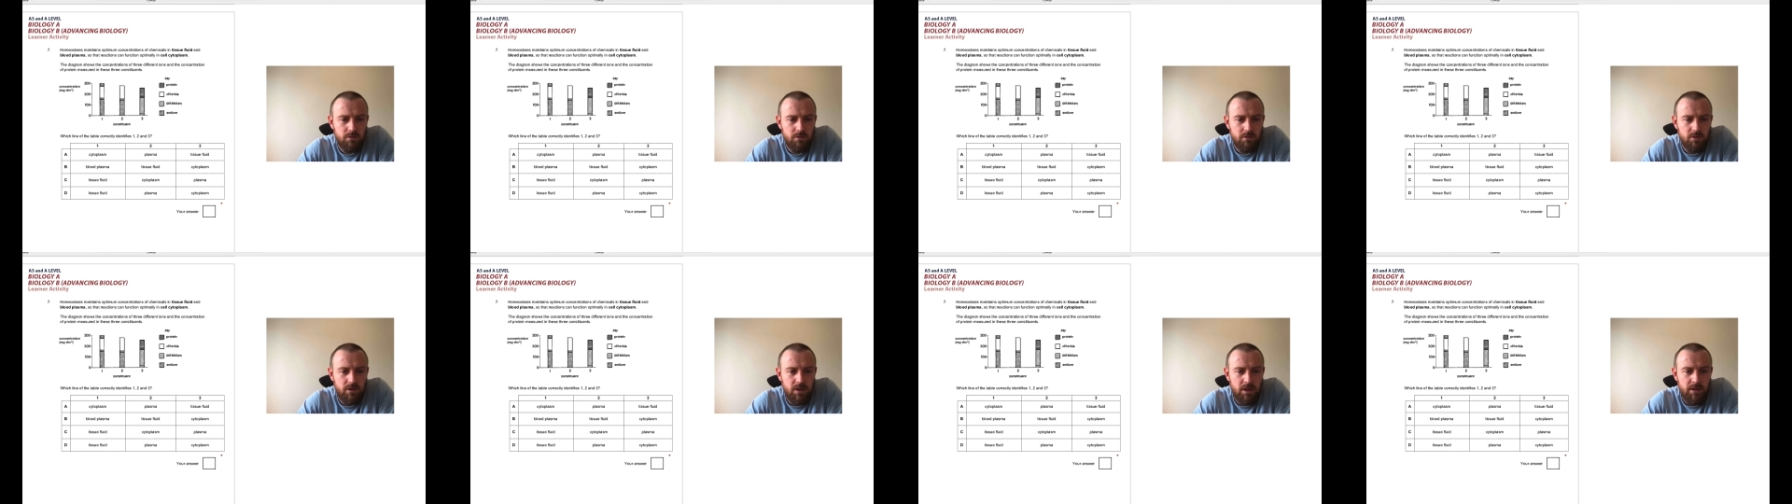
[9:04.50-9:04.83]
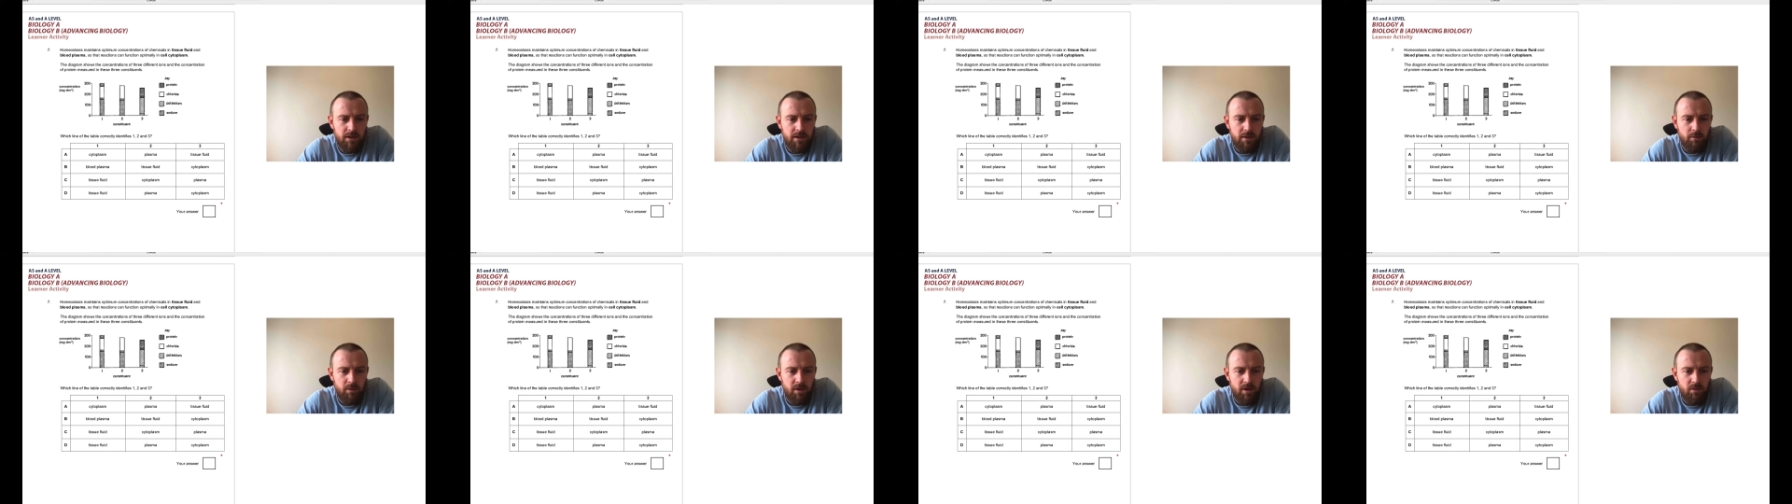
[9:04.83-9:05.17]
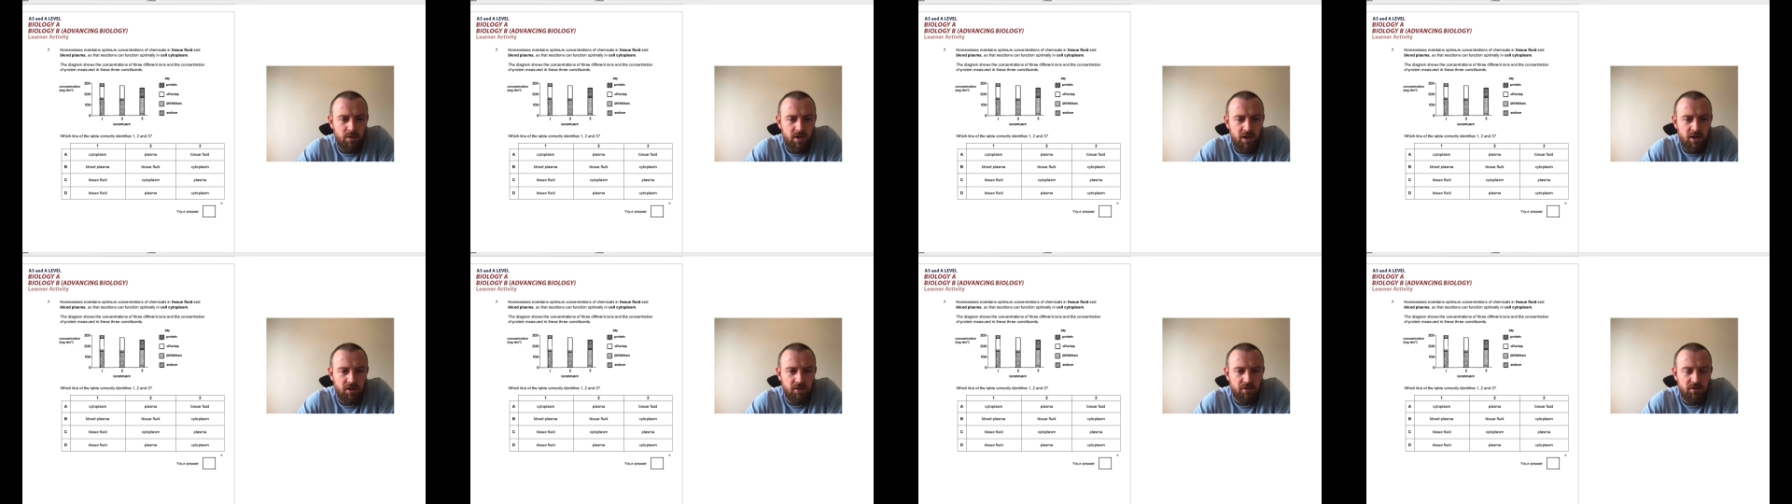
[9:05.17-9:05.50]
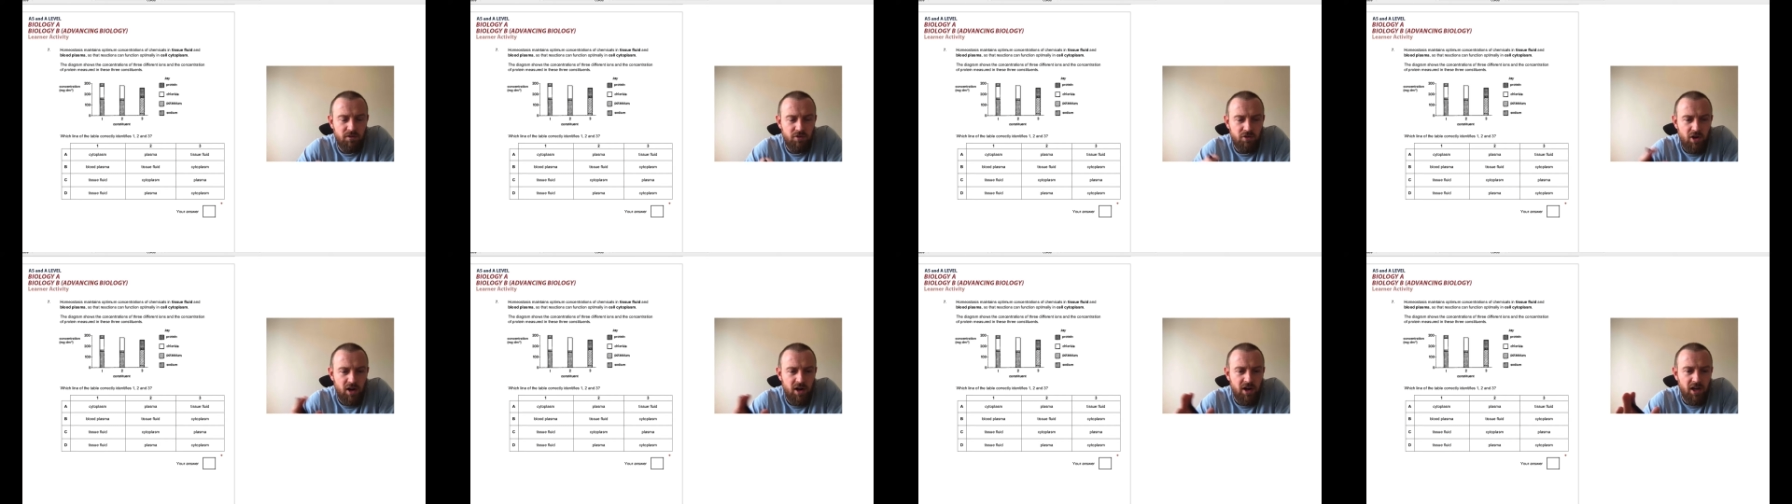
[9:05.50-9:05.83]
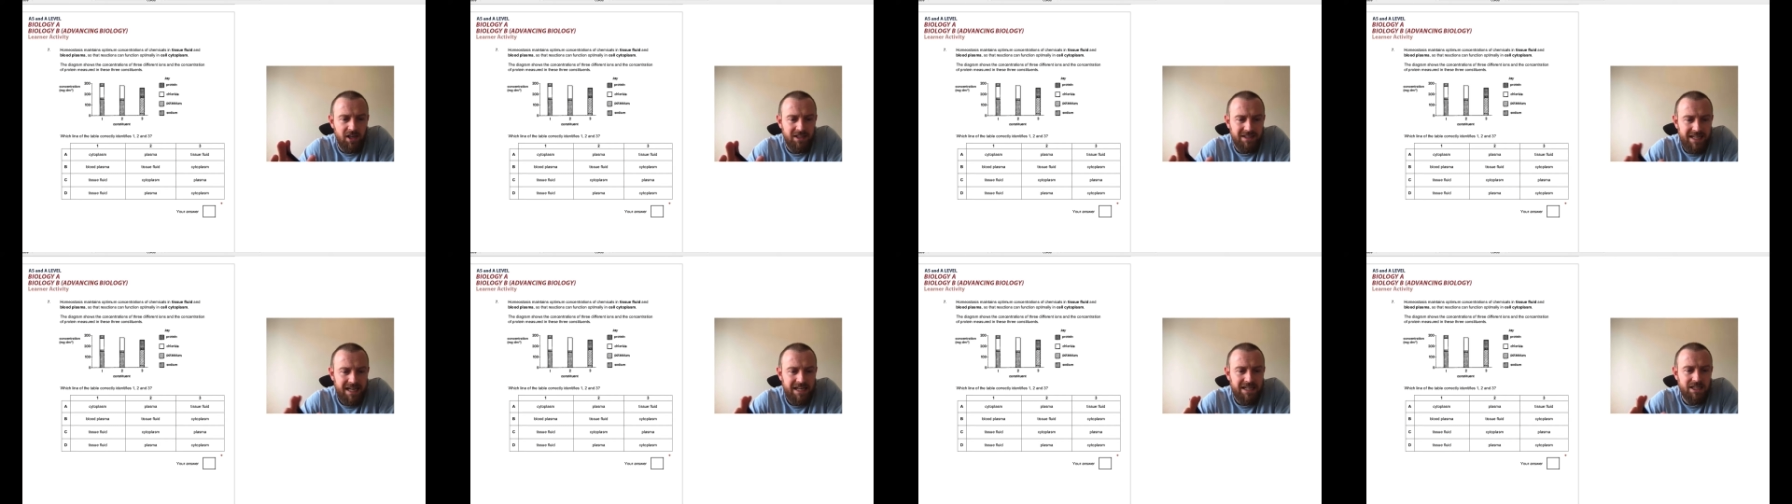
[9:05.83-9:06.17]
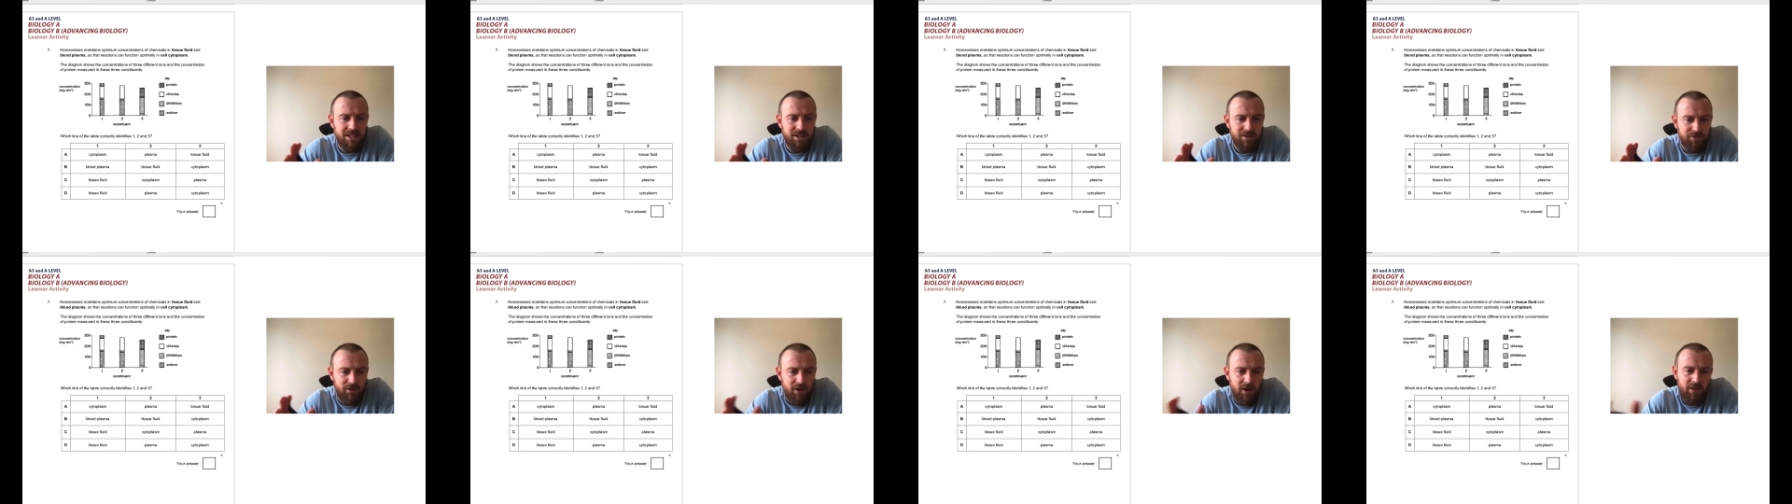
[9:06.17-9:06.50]
and then we need to try and
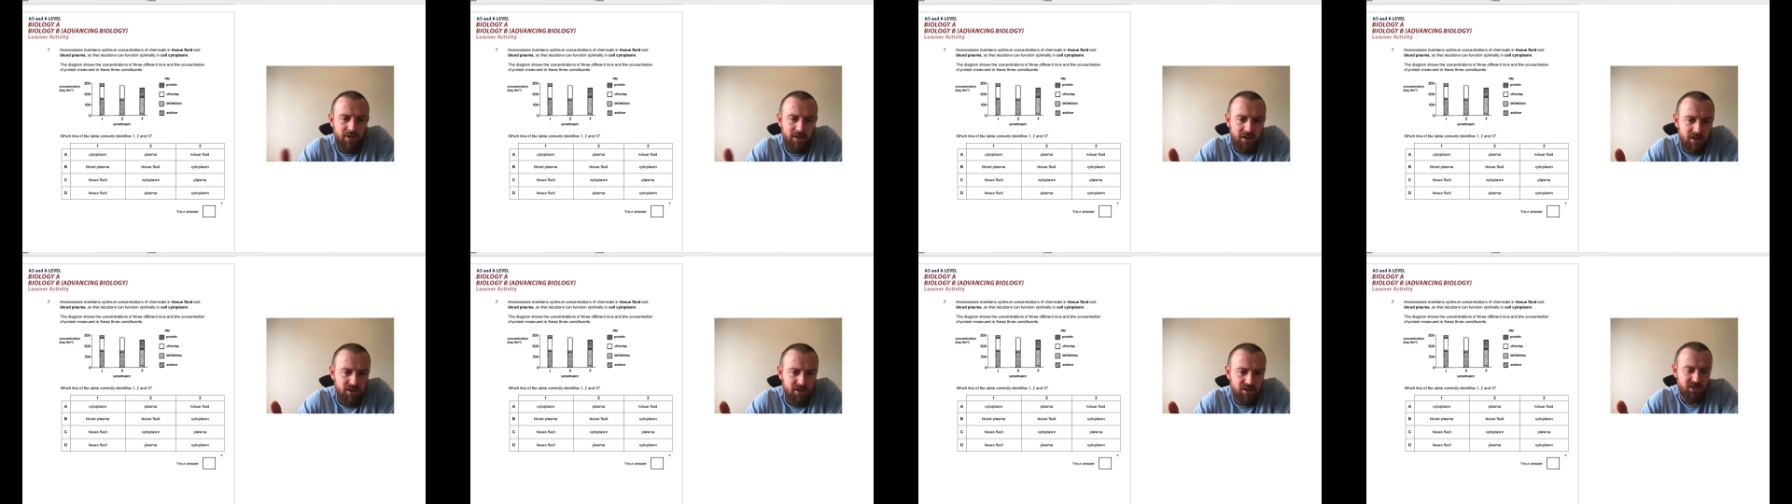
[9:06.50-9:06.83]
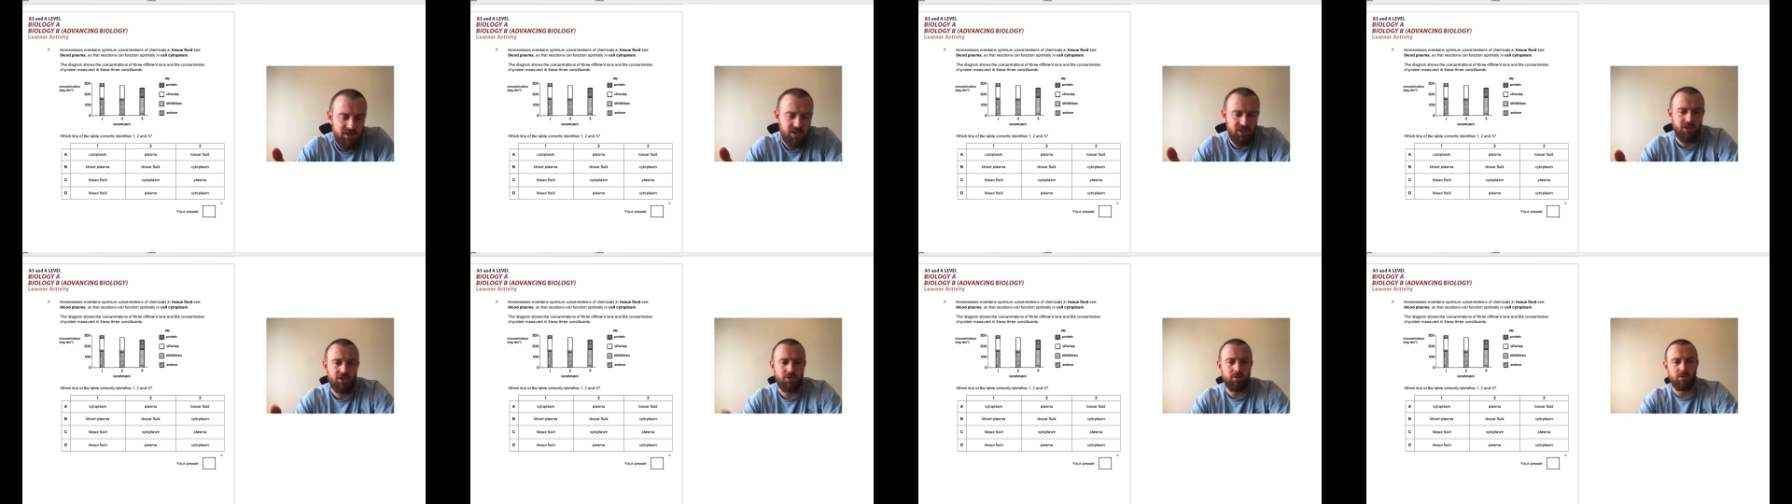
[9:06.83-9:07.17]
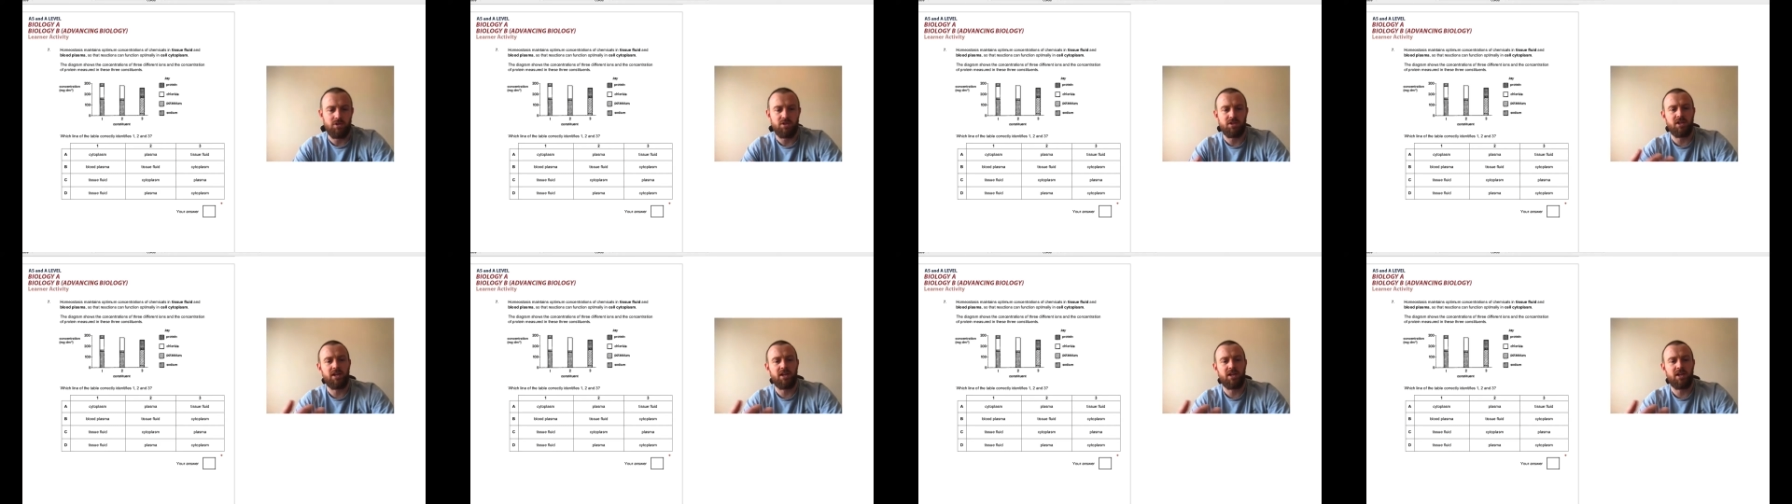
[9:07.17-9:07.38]
identify the constituents.